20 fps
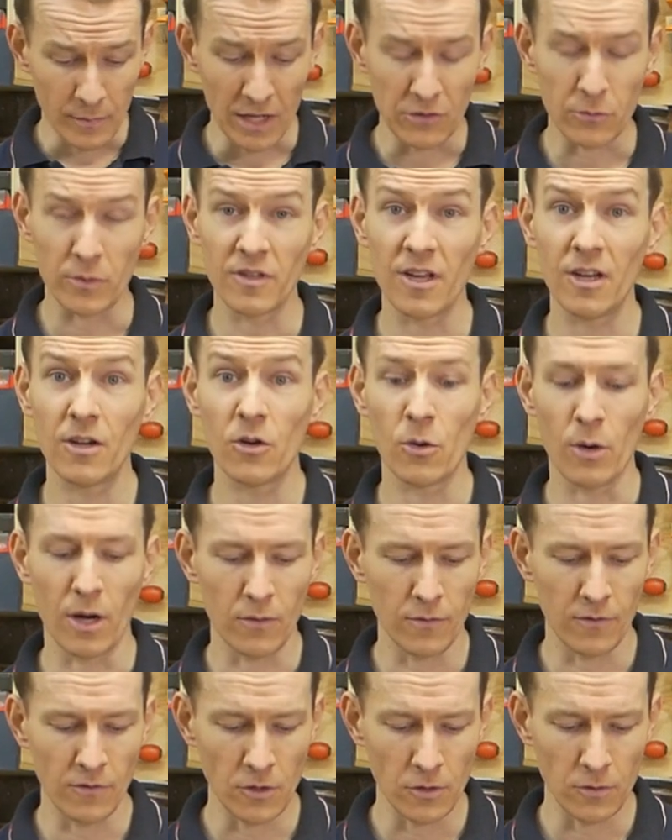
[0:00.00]
As we said, Kreg
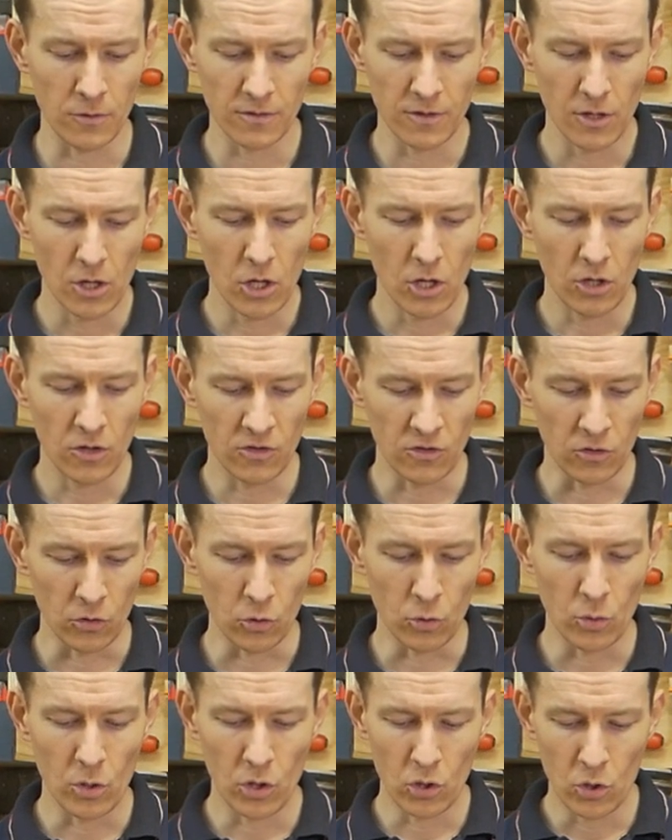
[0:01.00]
Reviews
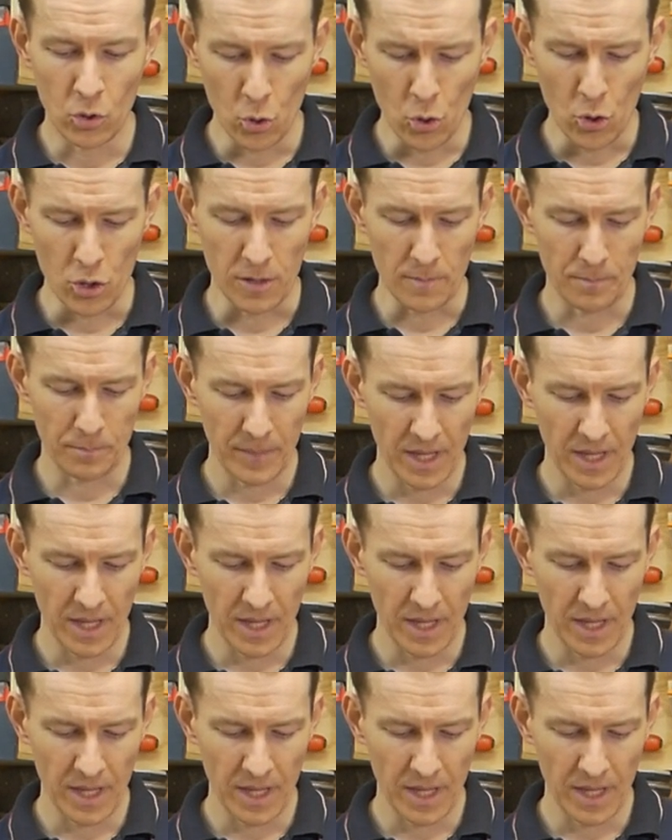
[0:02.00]
do good.